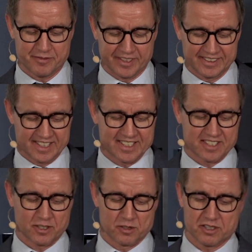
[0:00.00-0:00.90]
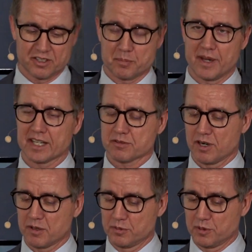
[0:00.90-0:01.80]
think this is also the
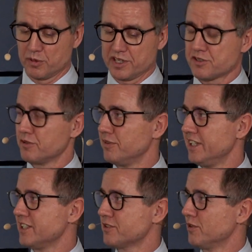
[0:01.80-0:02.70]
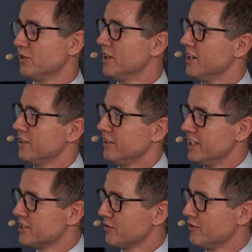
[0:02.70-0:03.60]
backdrop with which you need to
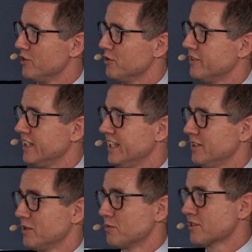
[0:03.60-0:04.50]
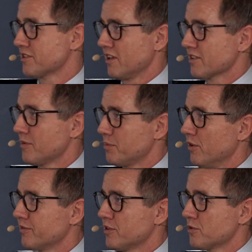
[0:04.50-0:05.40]
view the results for
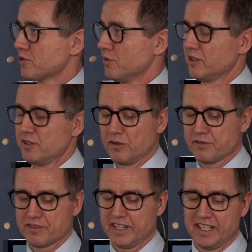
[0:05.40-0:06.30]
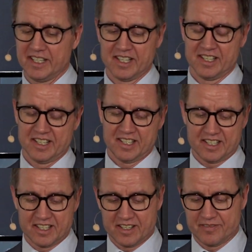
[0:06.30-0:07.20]
both Q2 and Q3.
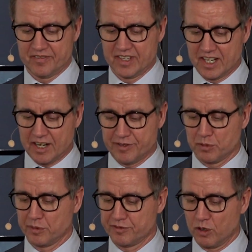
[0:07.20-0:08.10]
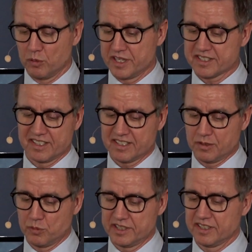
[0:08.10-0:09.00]
I think we've all
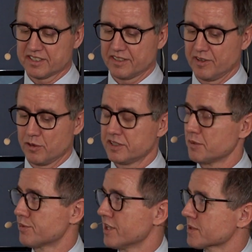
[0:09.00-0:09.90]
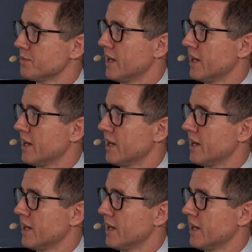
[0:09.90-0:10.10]
witnessed a very depressed